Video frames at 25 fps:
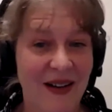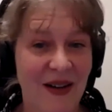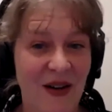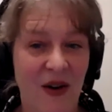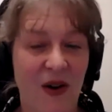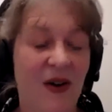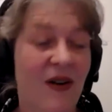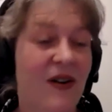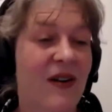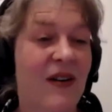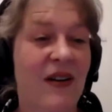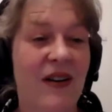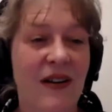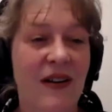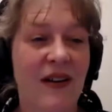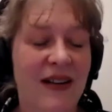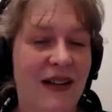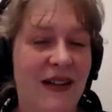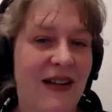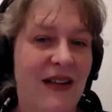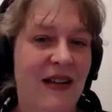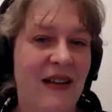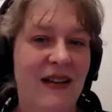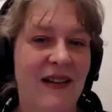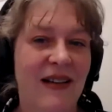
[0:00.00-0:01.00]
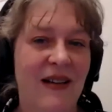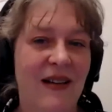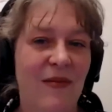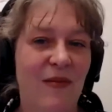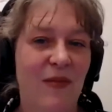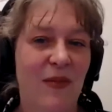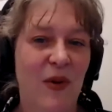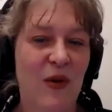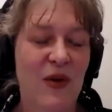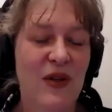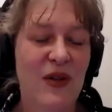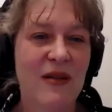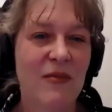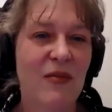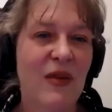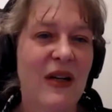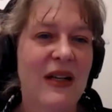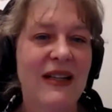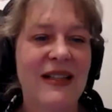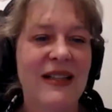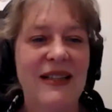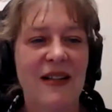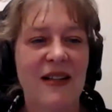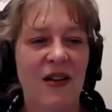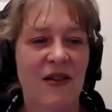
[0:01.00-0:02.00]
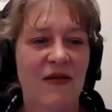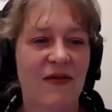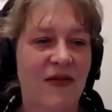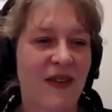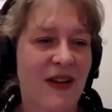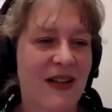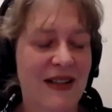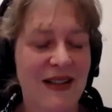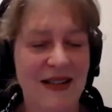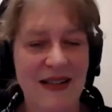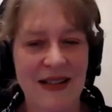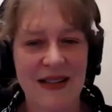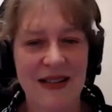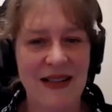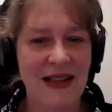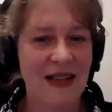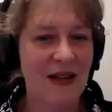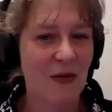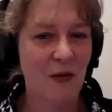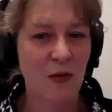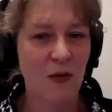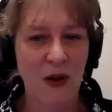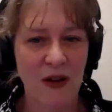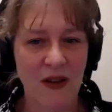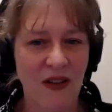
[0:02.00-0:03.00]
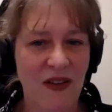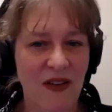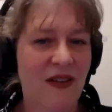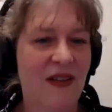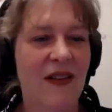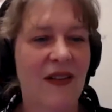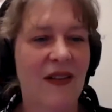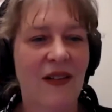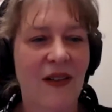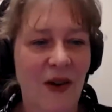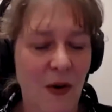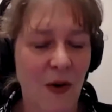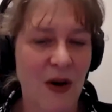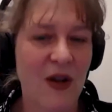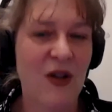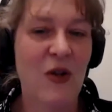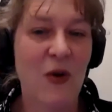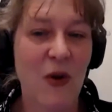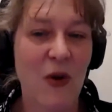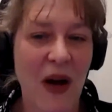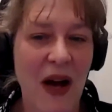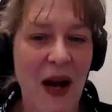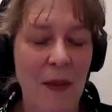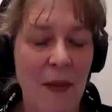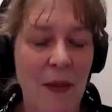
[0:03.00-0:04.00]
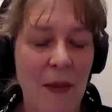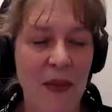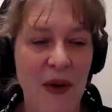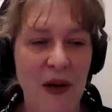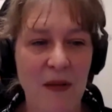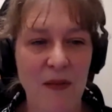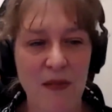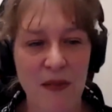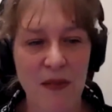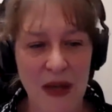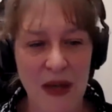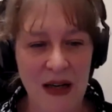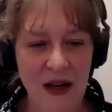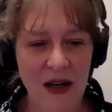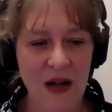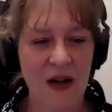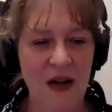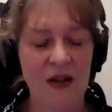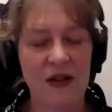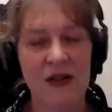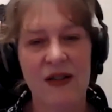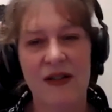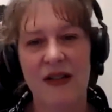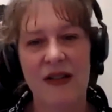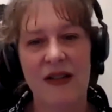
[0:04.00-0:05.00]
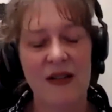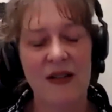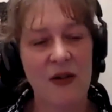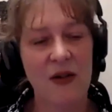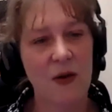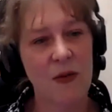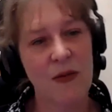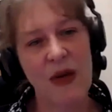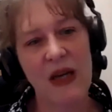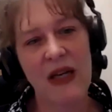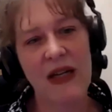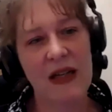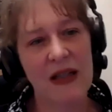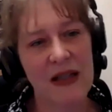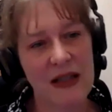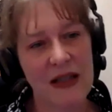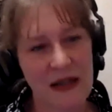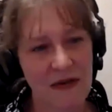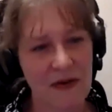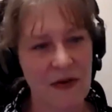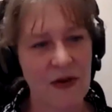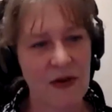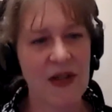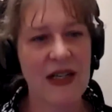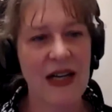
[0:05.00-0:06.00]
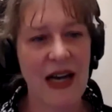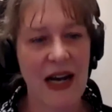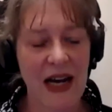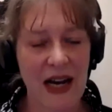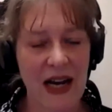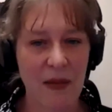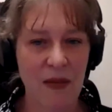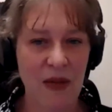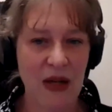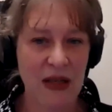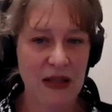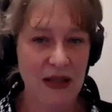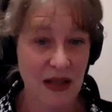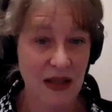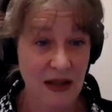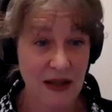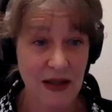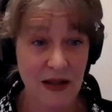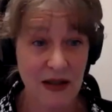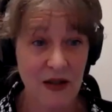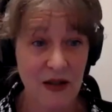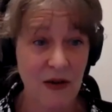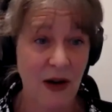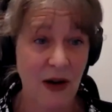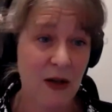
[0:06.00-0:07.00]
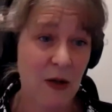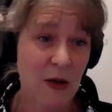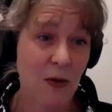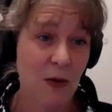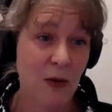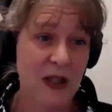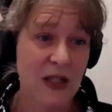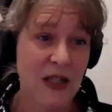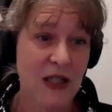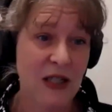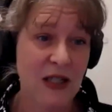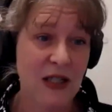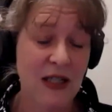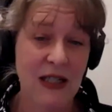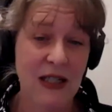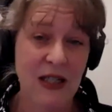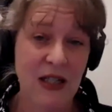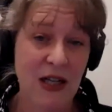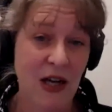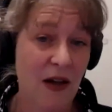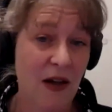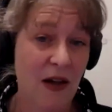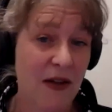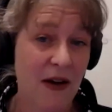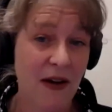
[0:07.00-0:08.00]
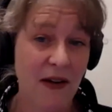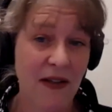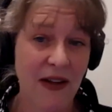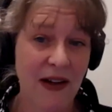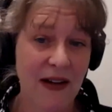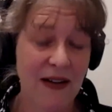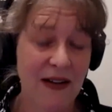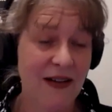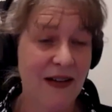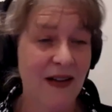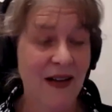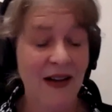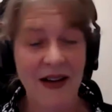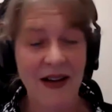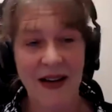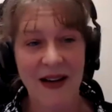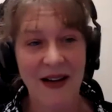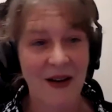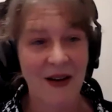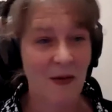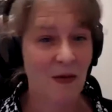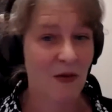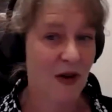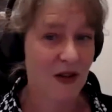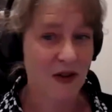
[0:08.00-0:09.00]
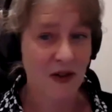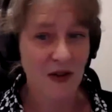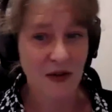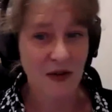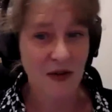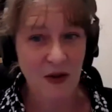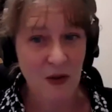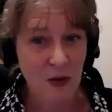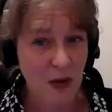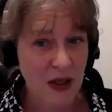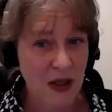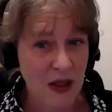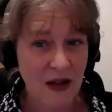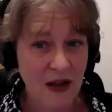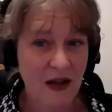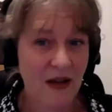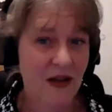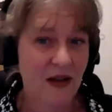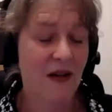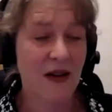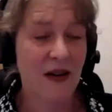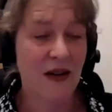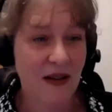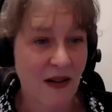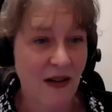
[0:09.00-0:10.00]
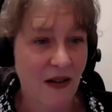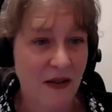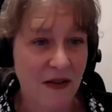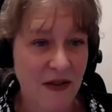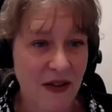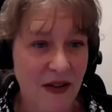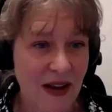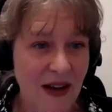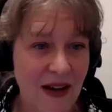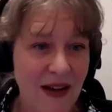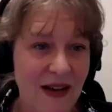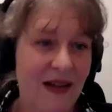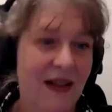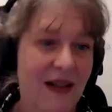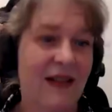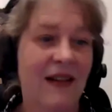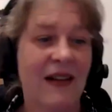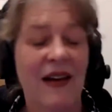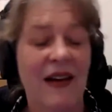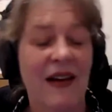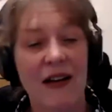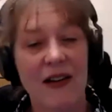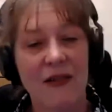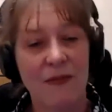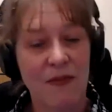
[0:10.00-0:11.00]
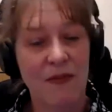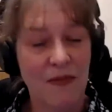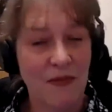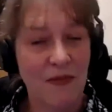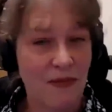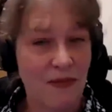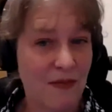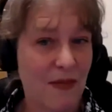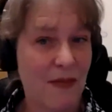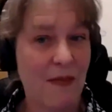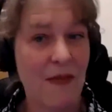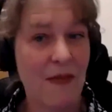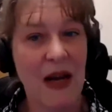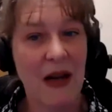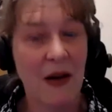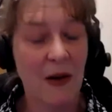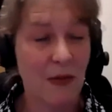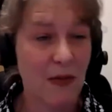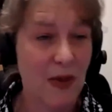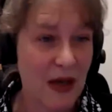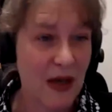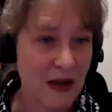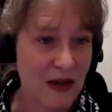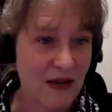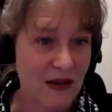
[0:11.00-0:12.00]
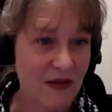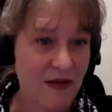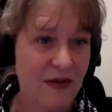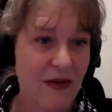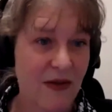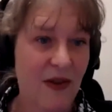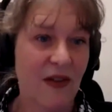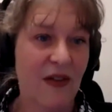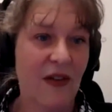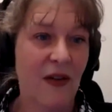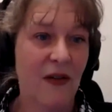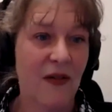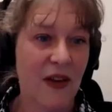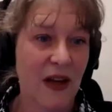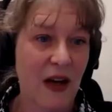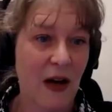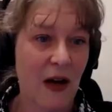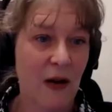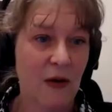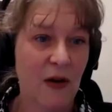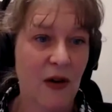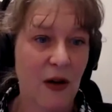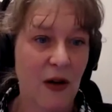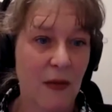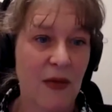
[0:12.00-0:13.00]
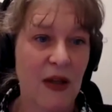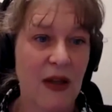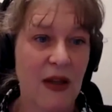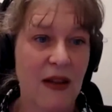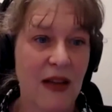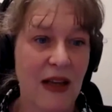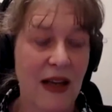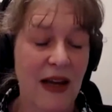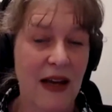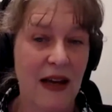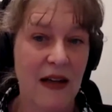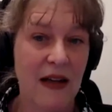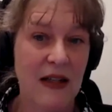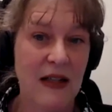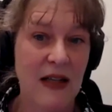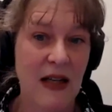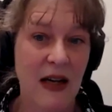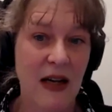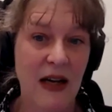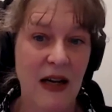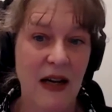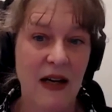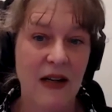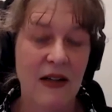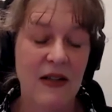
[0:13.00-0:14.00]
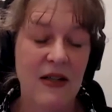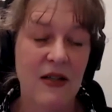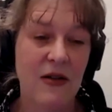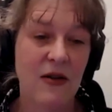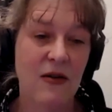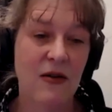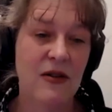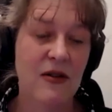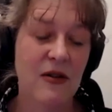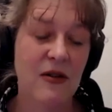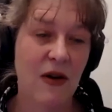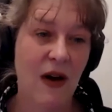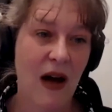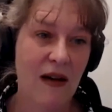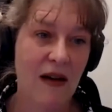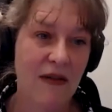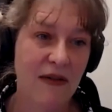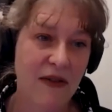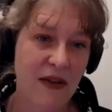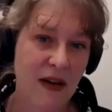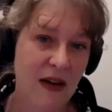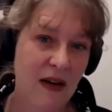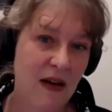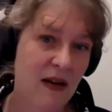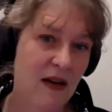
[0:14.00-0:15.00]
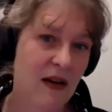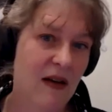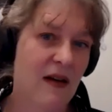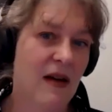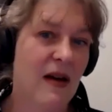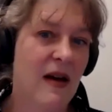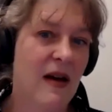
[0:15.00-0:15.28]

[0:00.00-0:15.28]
or impossibility of assessing what's going to happen, because it's so many different dynamics that interact with each other that when you tweak a little thing, it can make a big difference on the outcome in the end. So I think